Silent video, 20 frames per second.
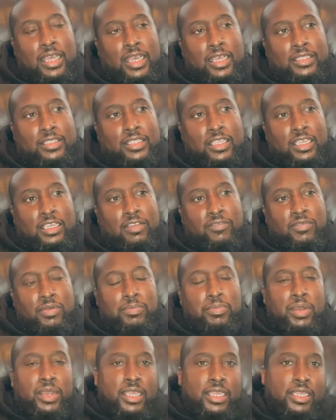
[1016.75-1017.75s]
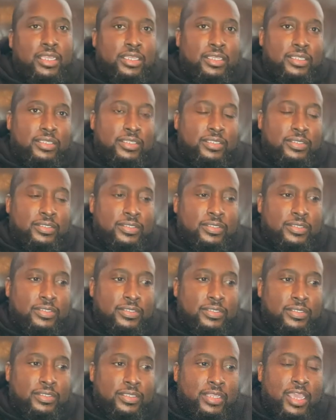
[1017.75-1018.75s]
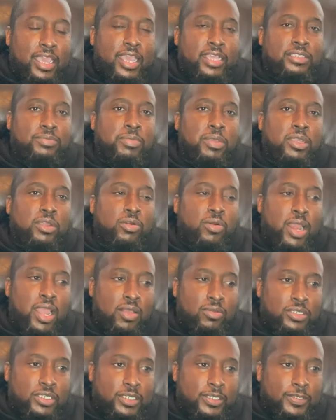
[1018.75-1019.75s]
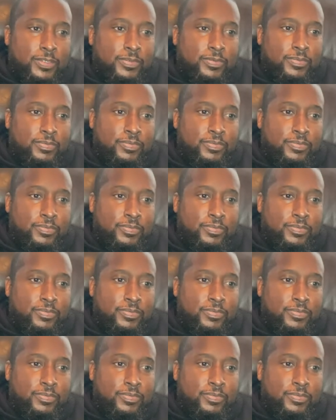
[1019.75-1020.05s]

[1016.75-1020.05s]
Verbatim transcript: I think of a plane that has been grounded.